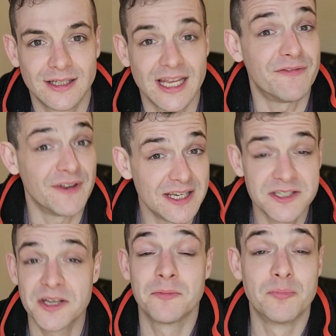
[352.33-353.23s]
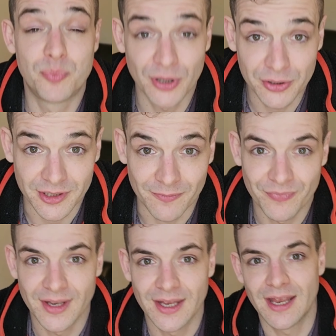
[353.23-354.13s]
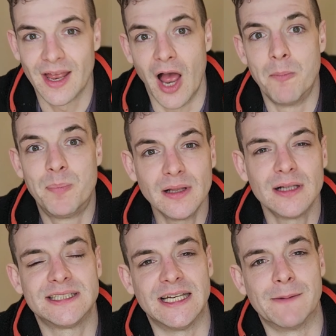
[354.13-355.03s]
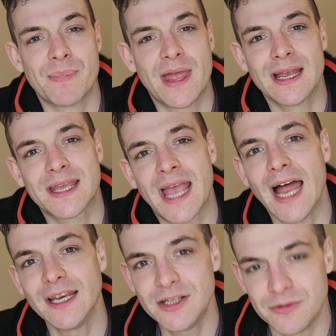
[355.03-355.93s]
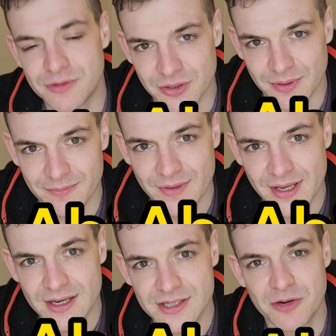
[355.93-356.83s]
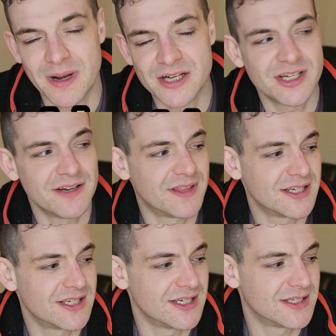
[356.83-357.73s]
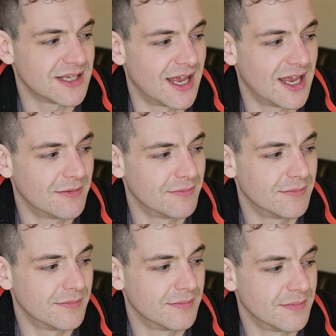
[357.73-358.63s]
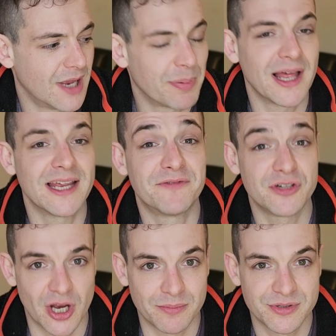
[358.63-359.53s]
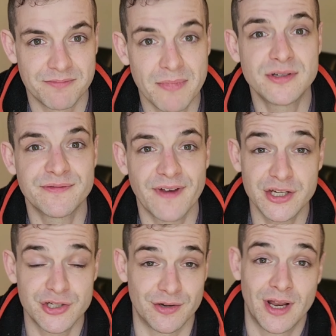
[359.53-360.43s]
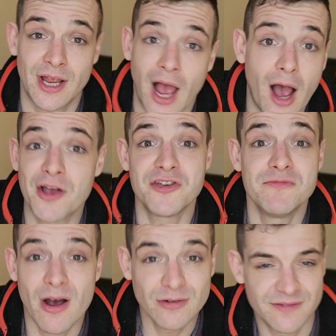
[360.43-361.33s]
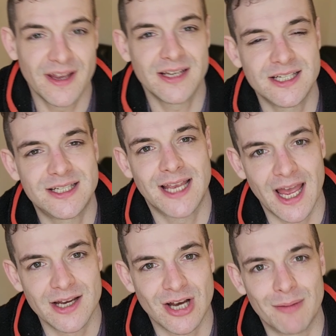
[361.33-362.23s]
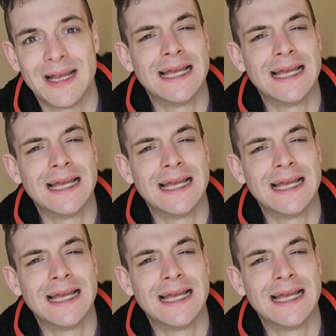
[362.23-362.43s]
If it is, brilliant. Ability. Can you do it? So imagine if this is um, applying for jobs. Motivation. Are you motivated to get a job?